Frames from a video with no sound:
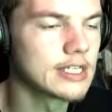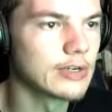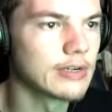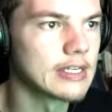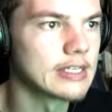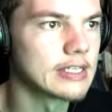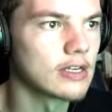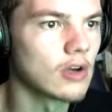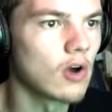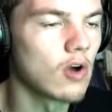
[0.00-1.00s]
series,
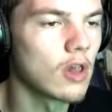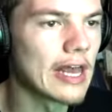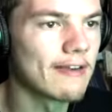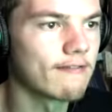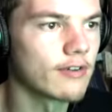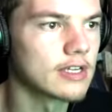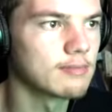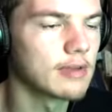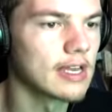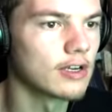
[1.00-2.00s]
all life on this
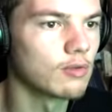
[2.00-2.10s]
planet